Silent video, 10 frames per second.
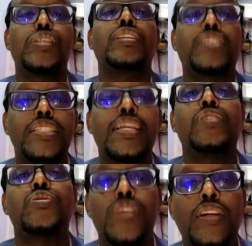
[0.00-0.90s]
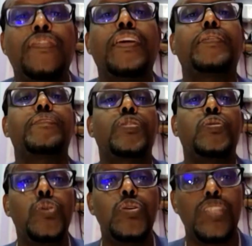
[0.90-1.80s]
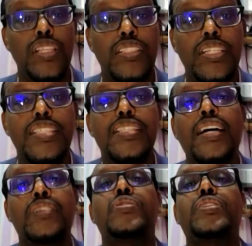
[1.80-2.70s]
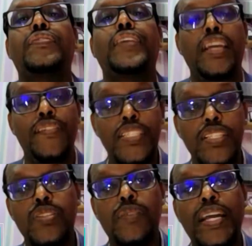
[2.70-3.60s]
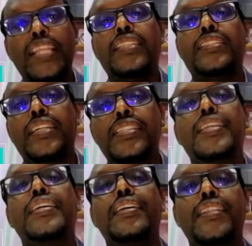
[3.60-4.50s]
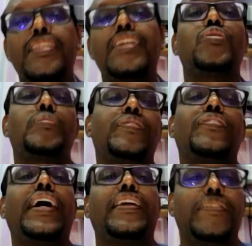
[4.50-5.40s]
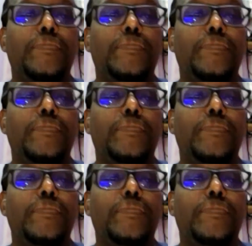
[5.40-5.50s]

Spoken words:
interest are you serving? Whose interest are you serving? If it's the Somali interest, then it will be fine.